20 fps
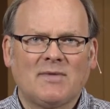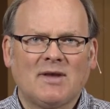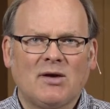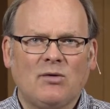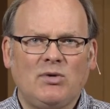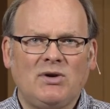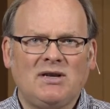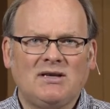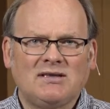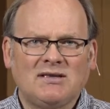
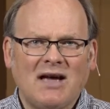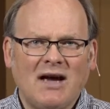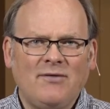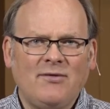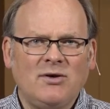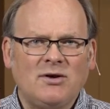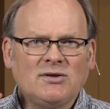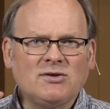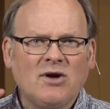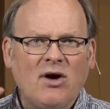we
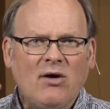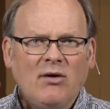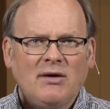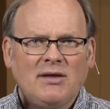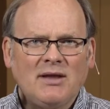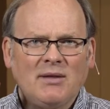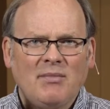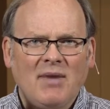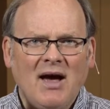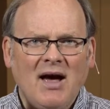discover it's all
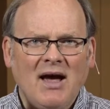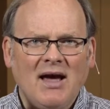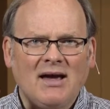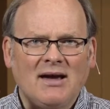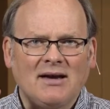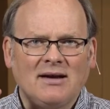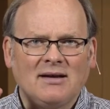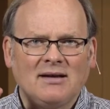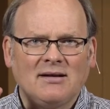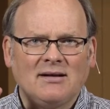in the
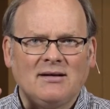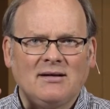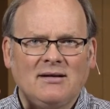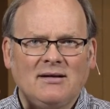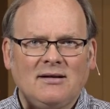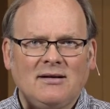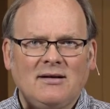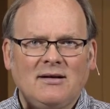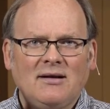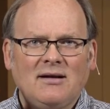mind,
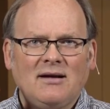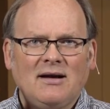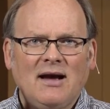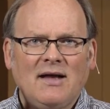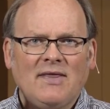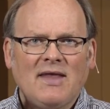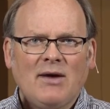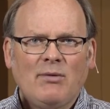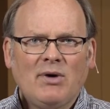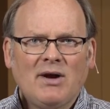
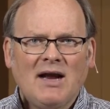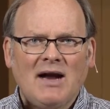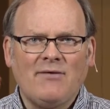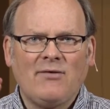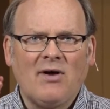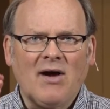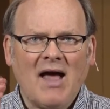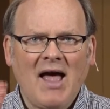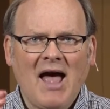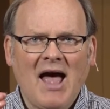and that
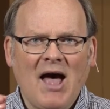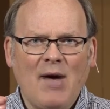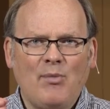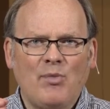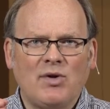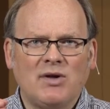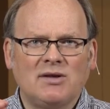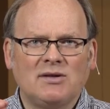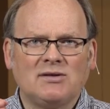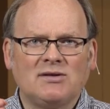whatever
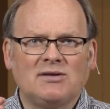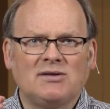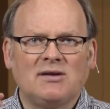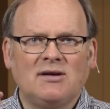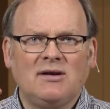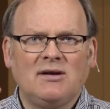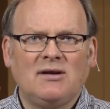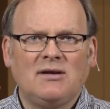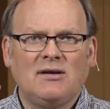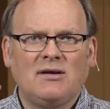happens,
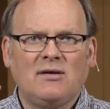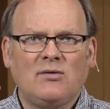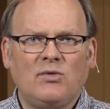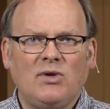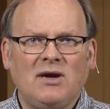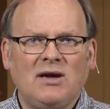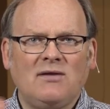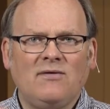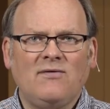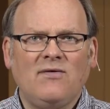
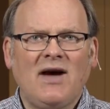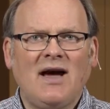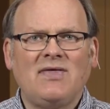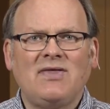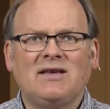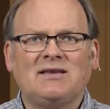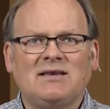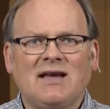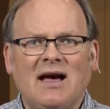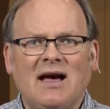we can find this